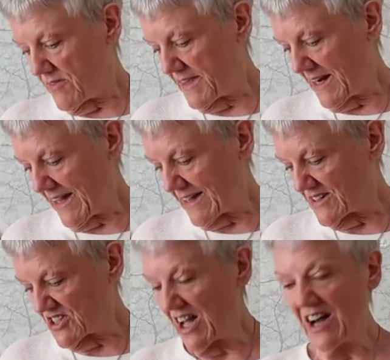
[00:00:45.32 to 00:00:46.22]
They're like
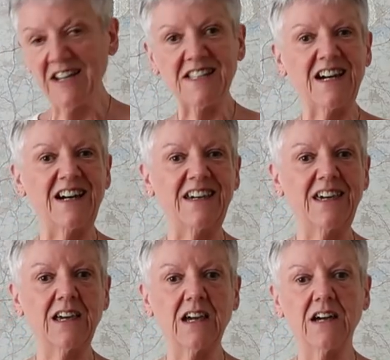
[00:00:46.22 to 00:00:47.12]
tie-dye,
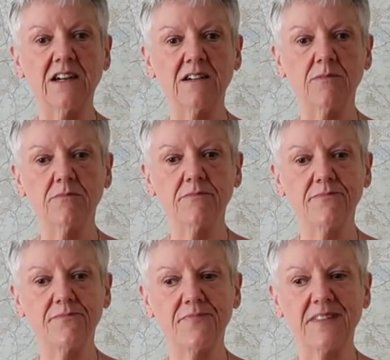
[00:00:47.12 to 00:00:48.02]
kind
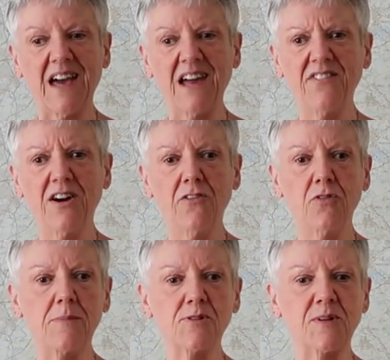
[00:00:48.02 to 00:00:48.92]
of
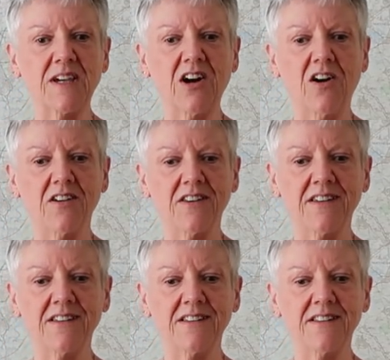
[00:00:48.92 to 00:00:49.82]
halfway between cotton
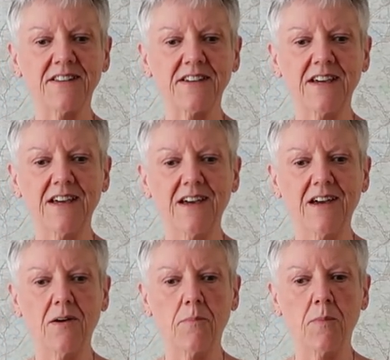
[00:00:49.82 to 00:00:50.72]
and
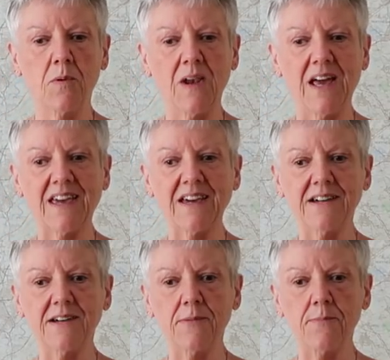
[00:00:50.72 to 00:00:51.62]
more like
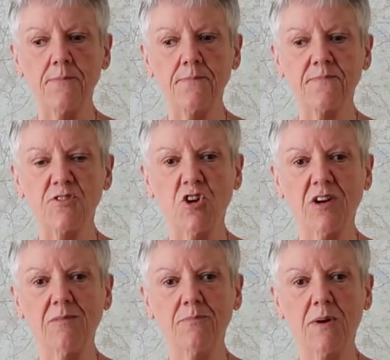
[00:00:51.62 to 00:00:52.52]

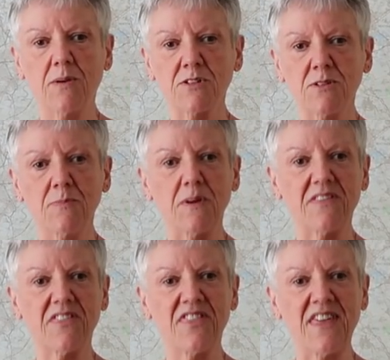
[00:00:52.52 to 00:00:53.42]
jogging bottom,
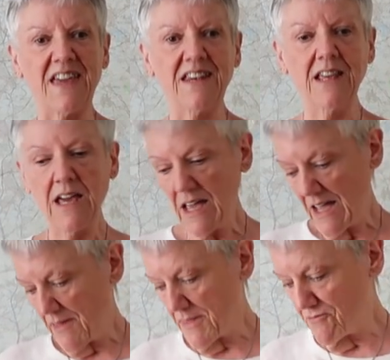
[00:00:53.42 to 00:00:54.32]
but thin,
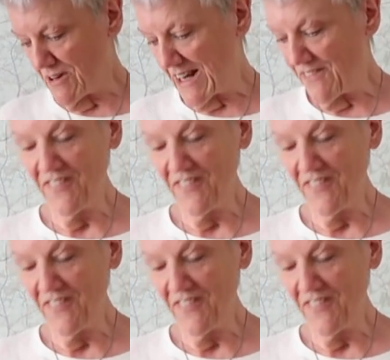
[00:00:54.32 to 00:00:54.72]
and they're really